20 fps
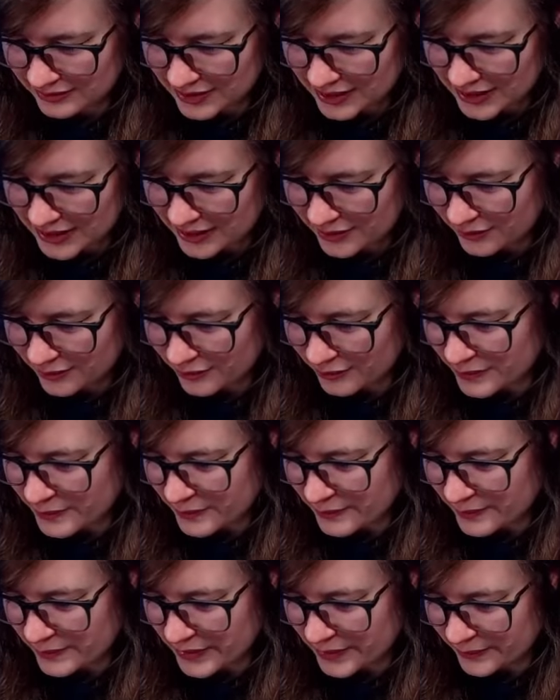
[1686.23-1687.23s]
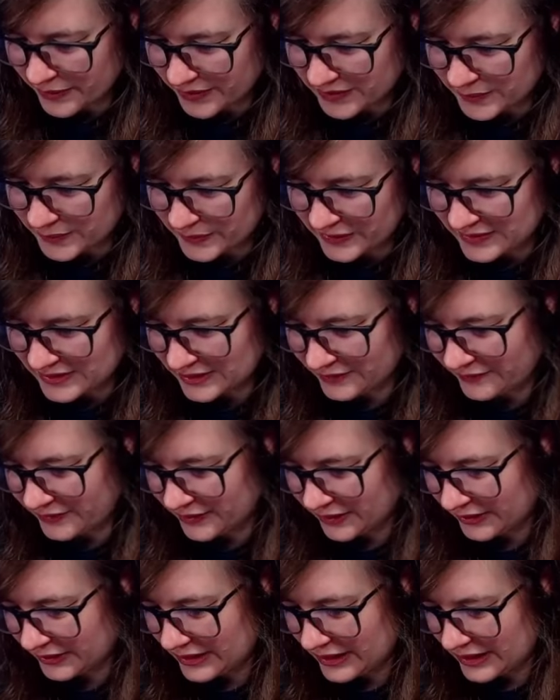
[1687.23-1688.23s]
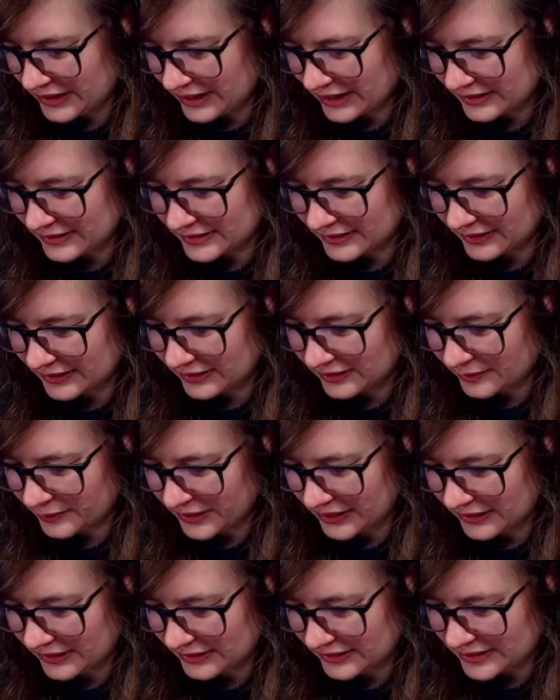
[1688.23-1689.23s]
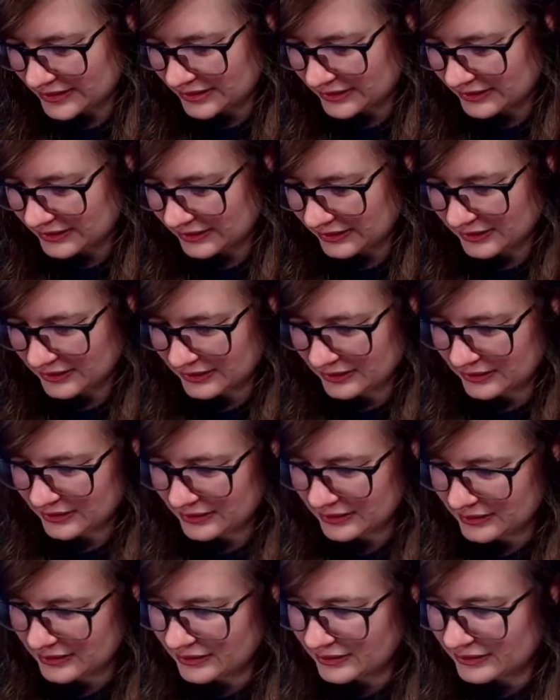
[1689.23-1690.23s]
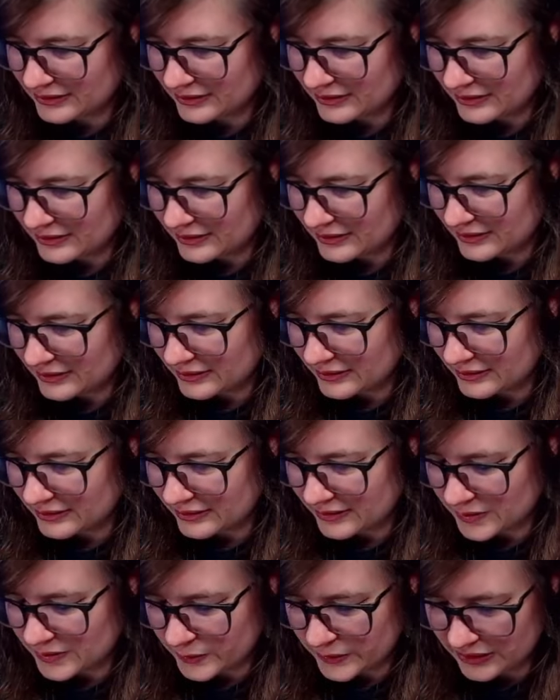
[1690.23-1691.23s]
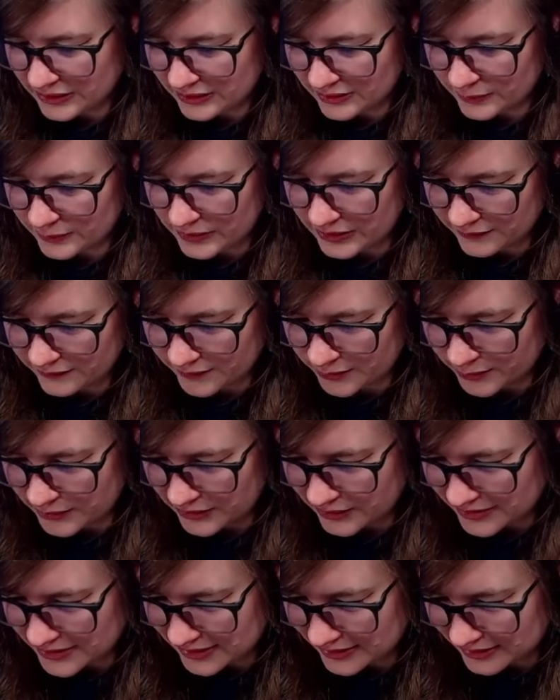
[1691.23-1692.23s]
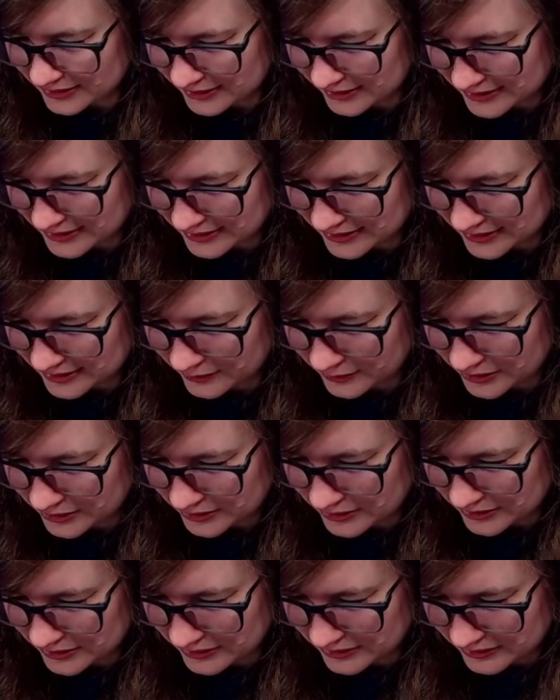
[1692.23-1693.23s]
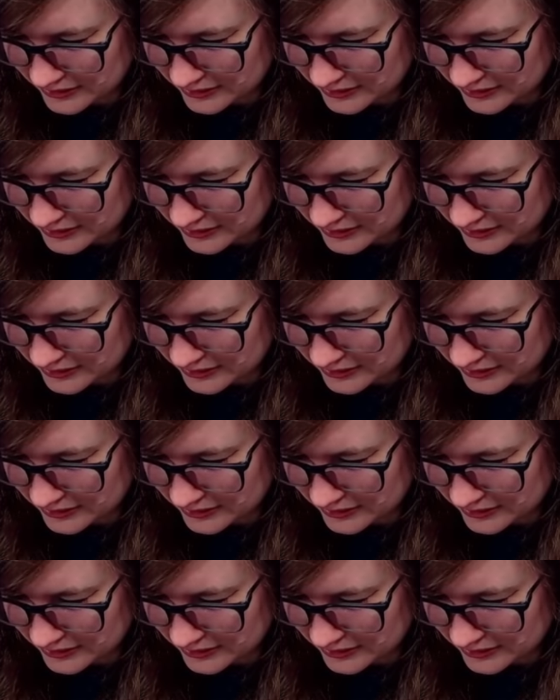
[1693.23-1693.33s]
I don't remember specifically cat slander, but I could see it. It's been a few years, I think, since I watched it.